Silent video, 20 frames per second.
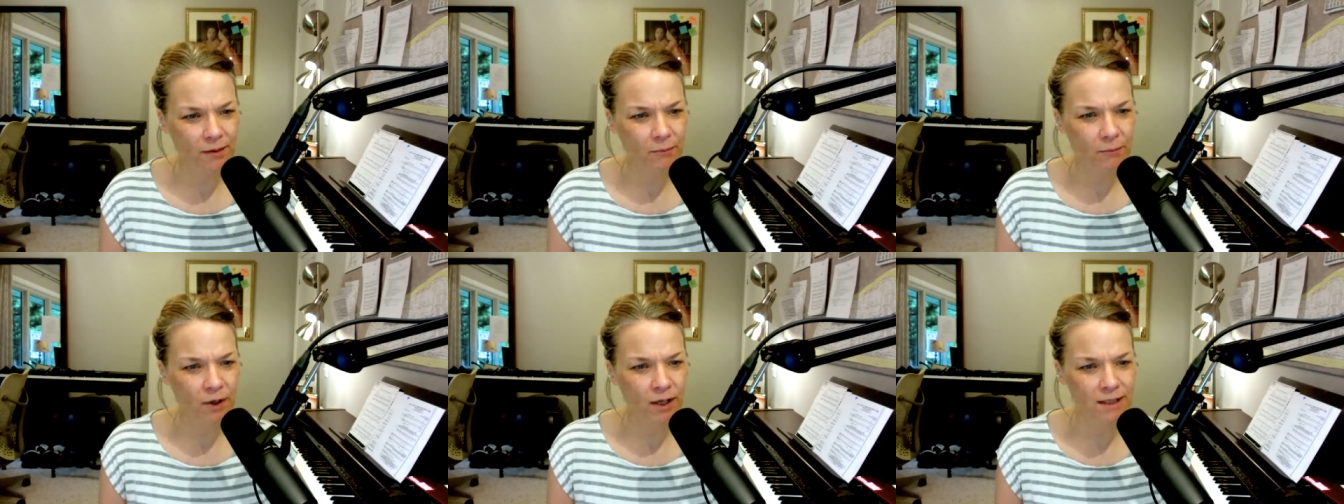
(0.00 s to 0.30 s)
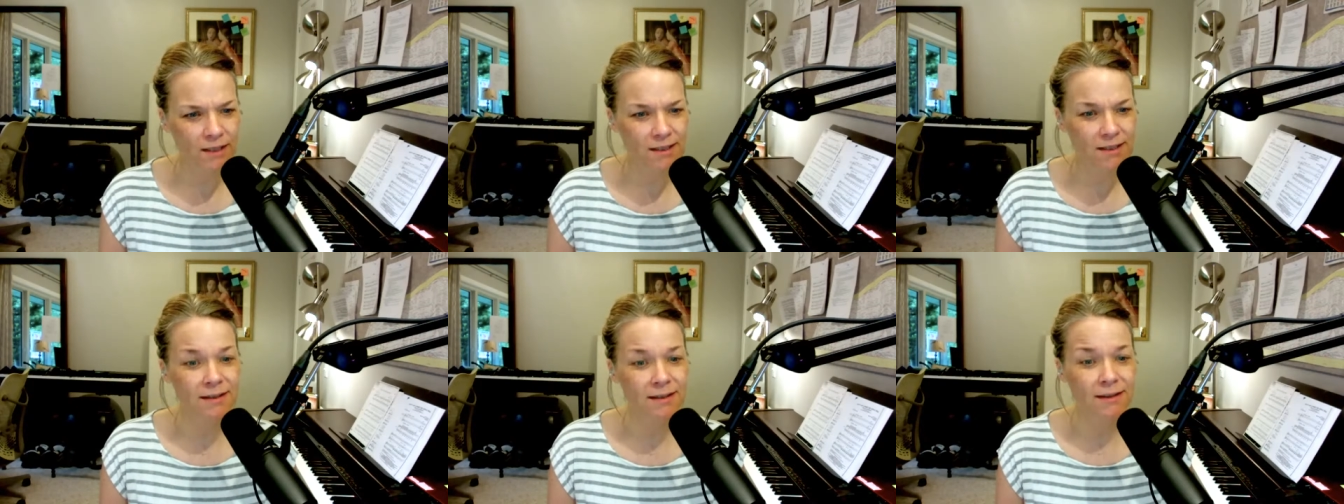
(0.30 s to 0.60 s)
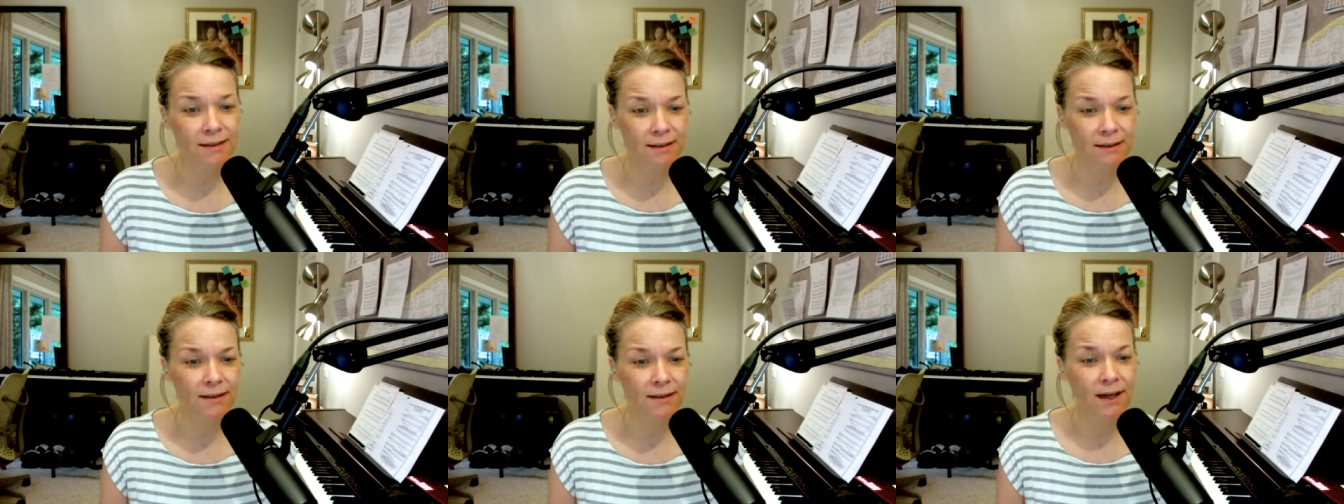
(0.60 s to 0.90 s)
What
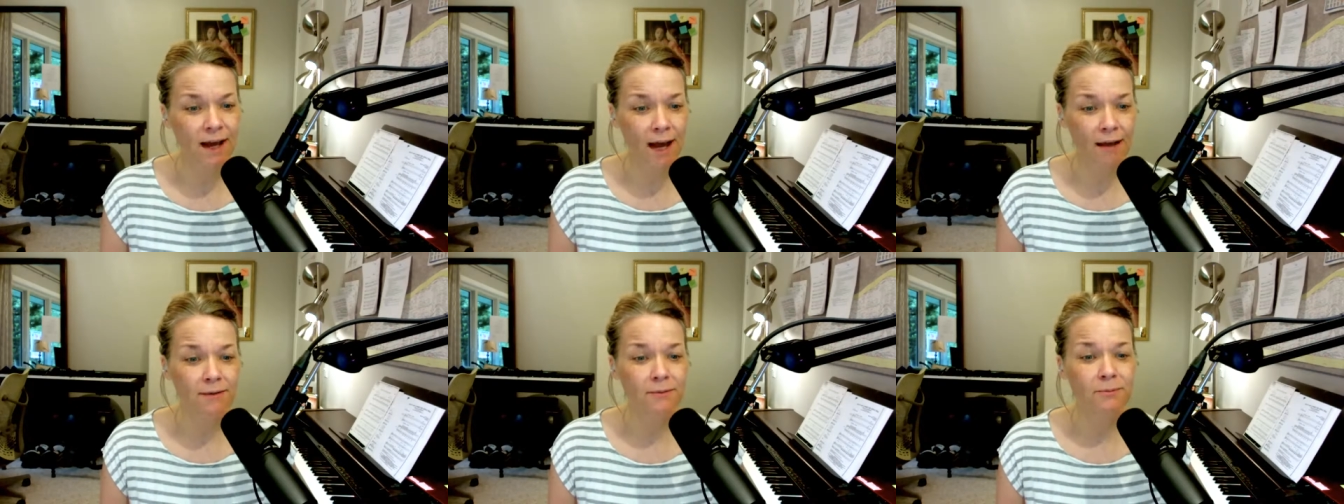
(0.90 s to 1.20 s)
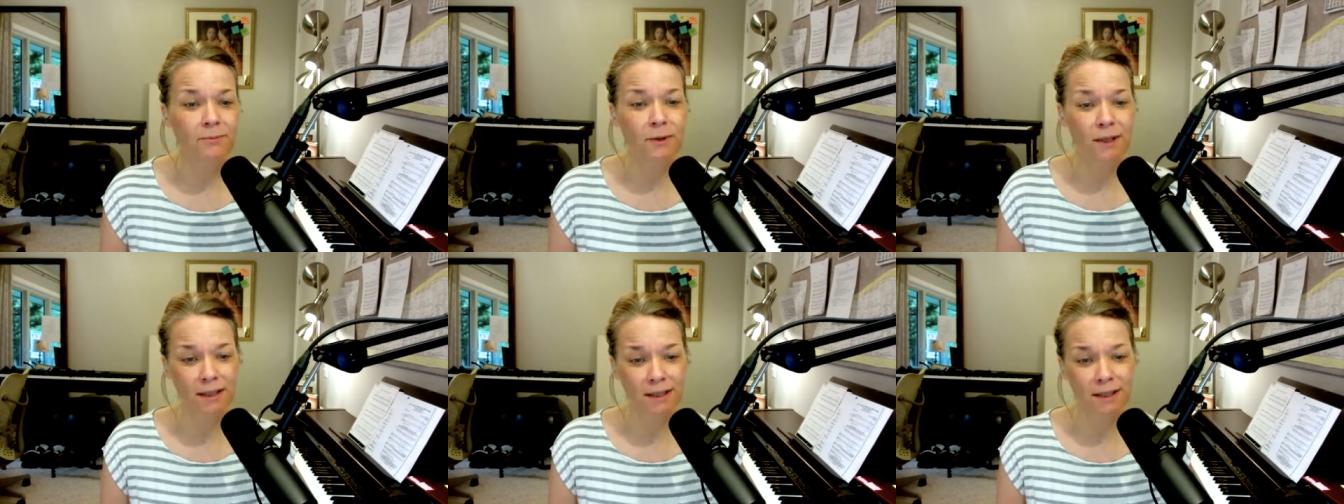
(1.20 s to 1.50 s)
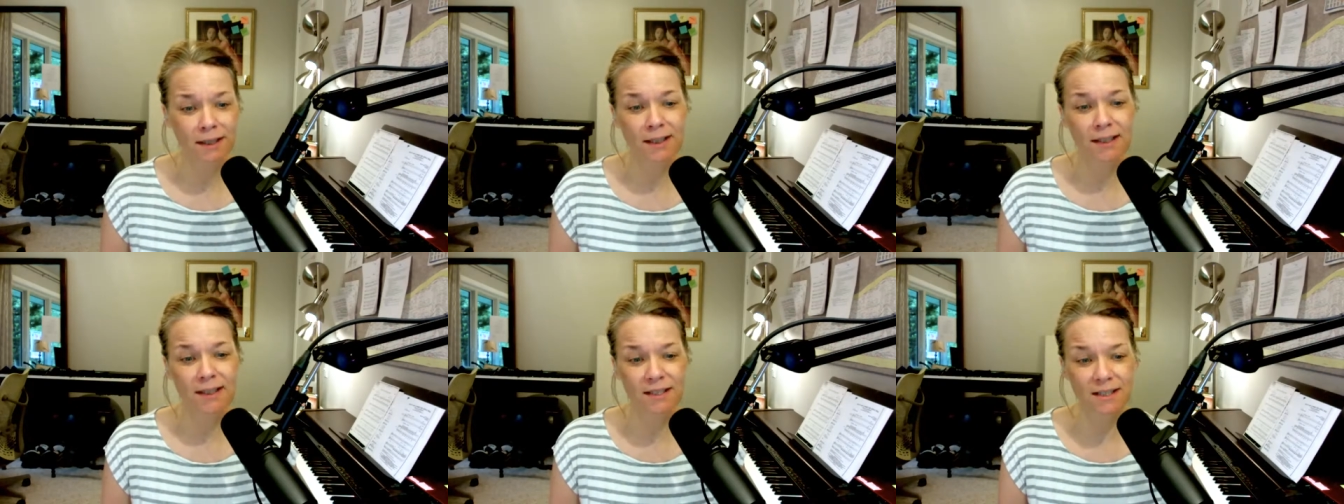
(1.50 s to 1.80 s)
do you get when
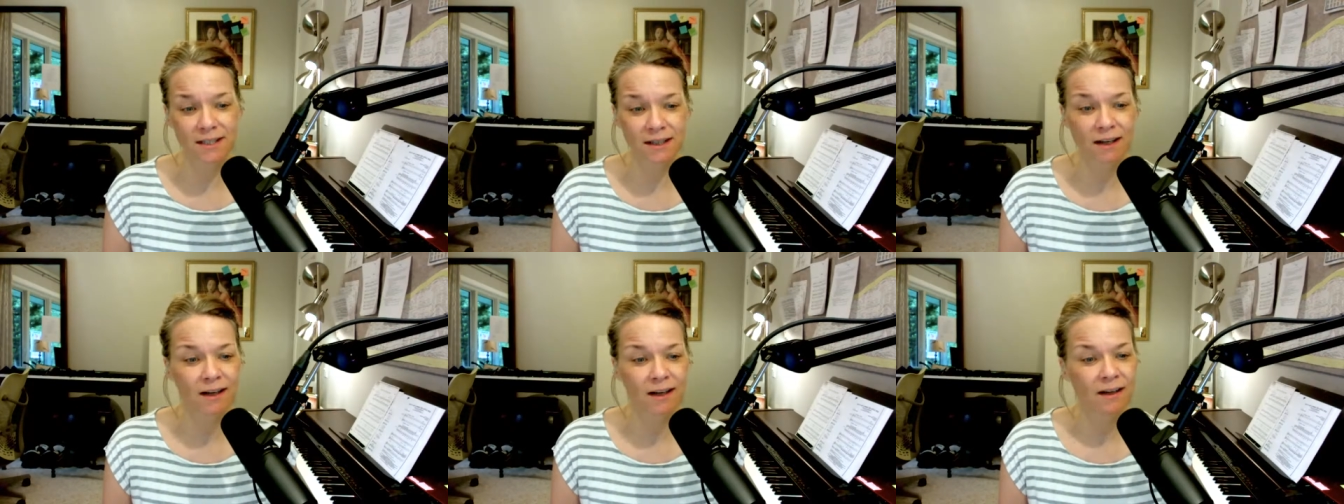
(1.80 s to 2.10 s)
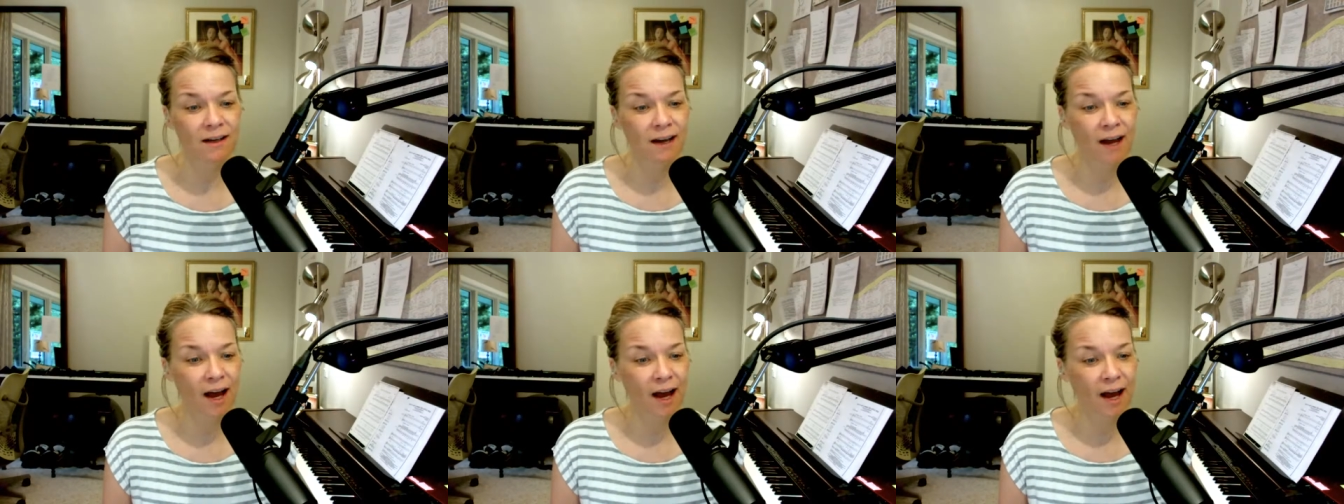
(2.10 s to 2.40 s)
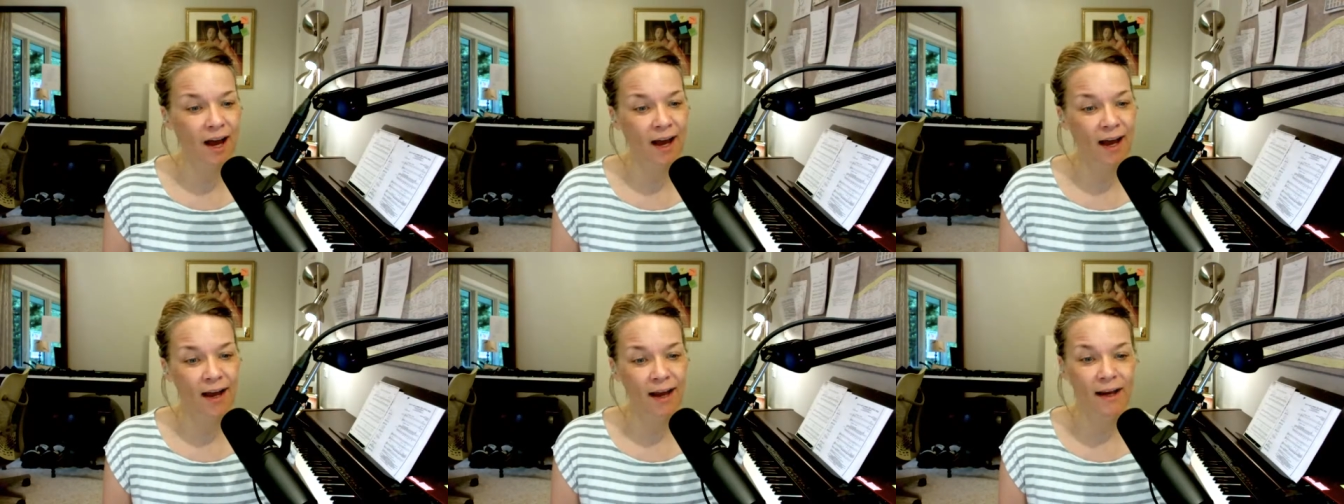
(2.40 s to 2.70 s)
you kiss a
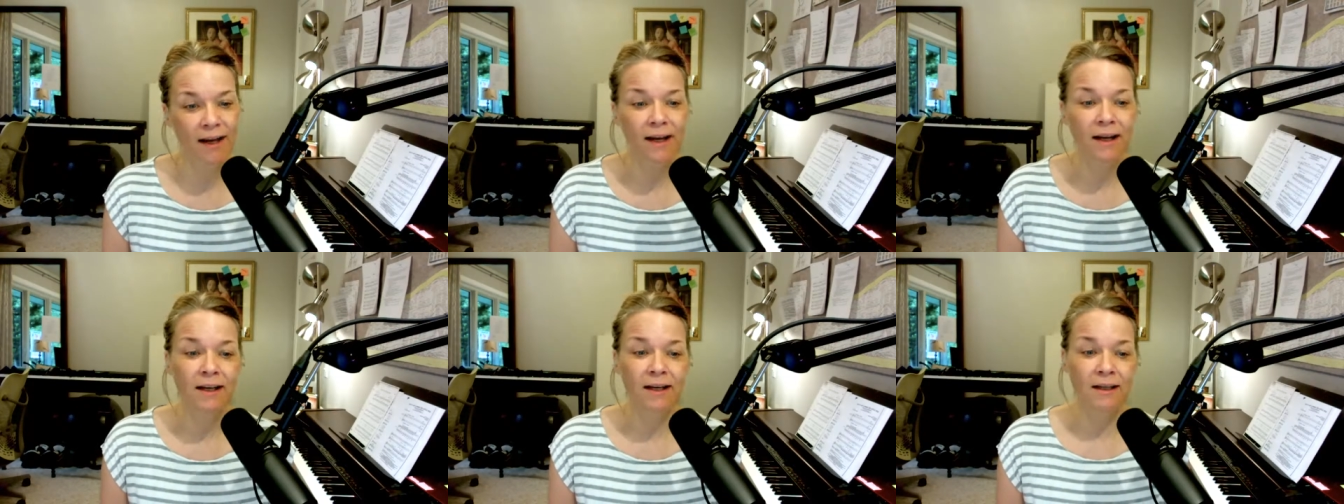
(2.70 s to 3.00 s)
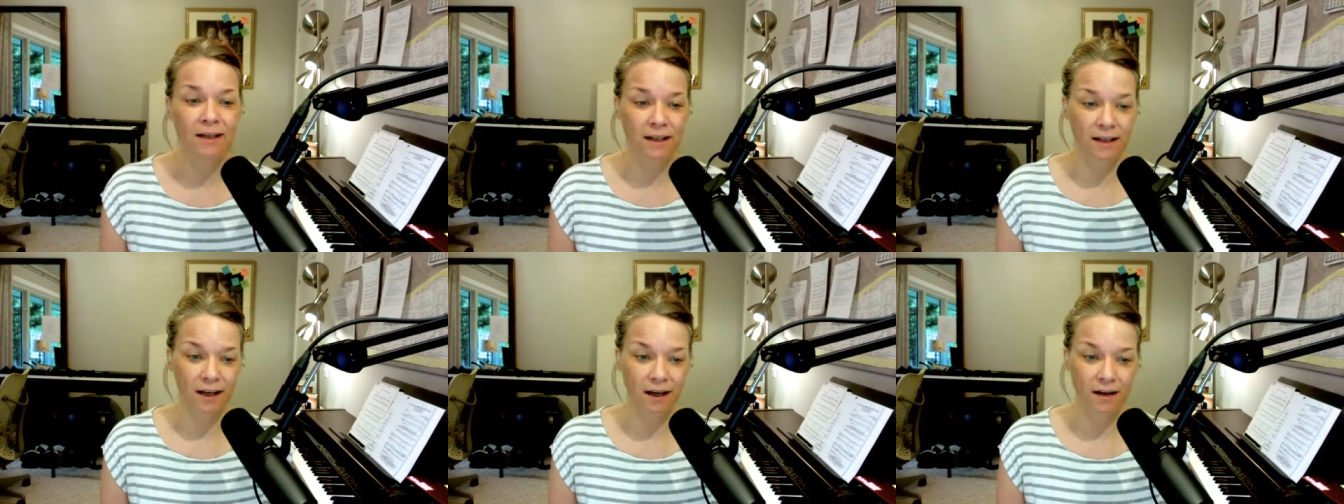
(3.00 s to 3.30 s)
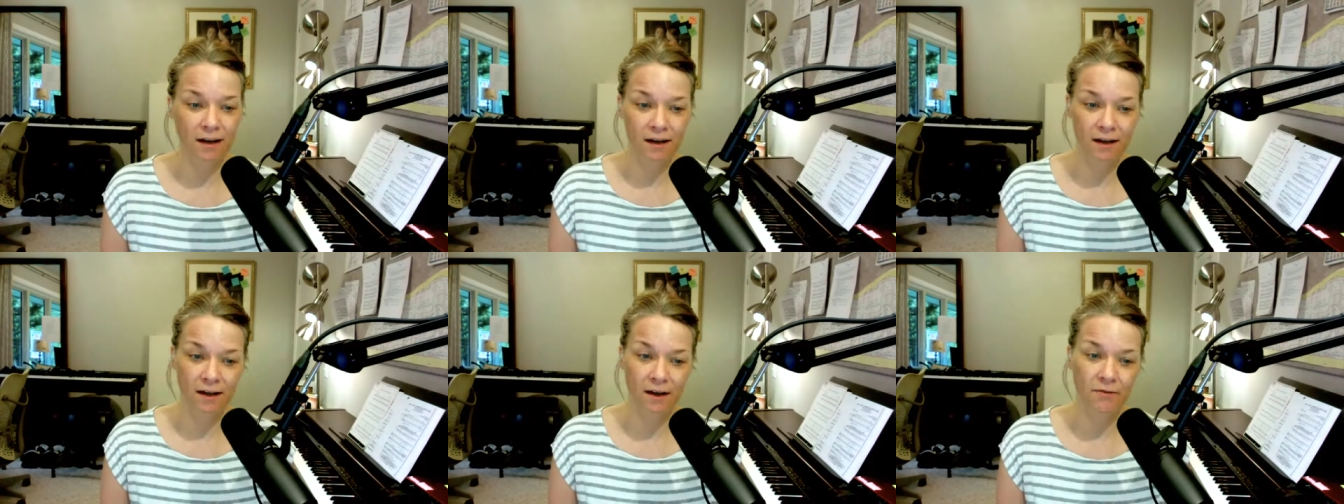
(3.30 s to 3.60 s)
guy? You
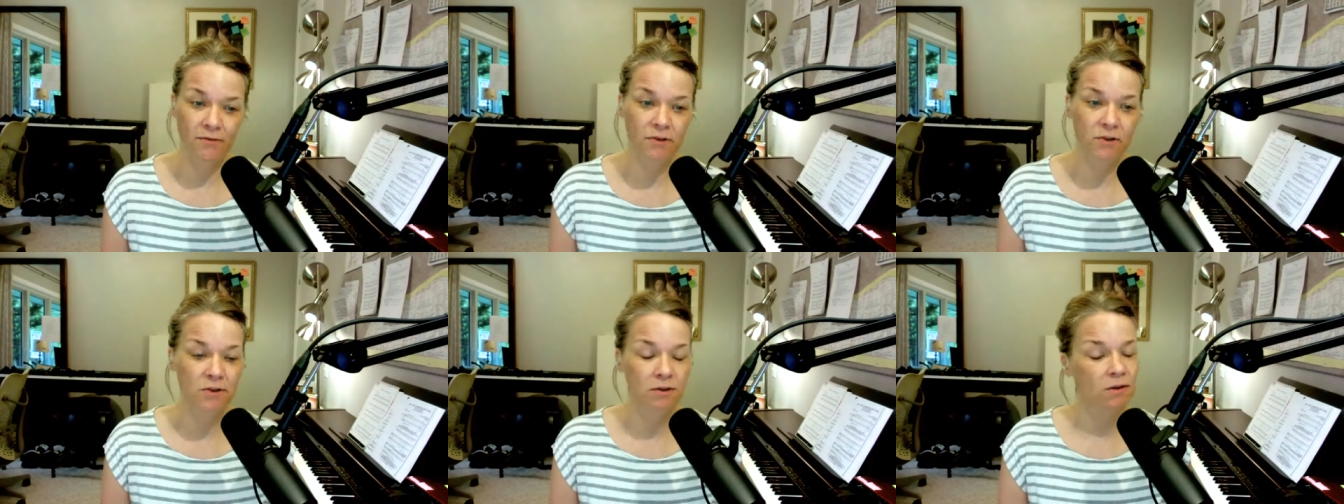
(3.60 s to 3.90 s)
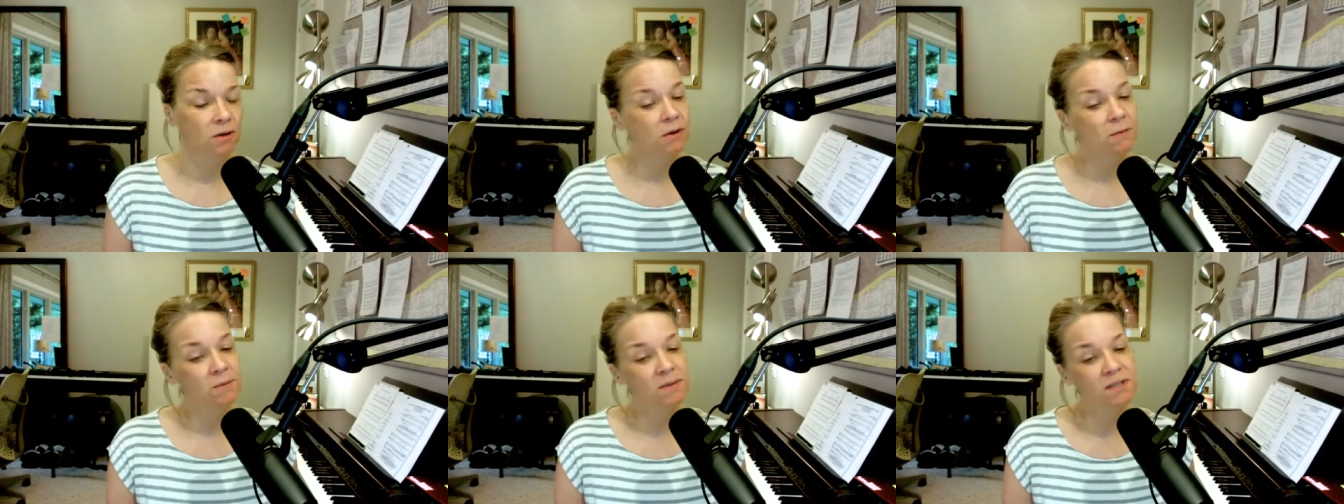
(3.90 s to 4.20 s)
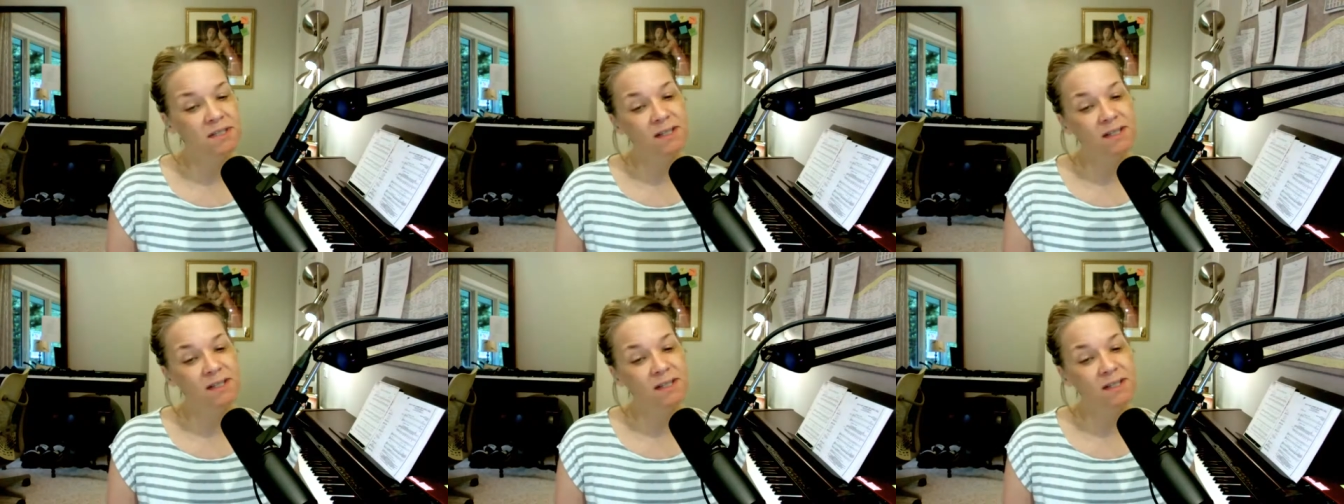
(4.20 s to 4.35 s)
get enough germs to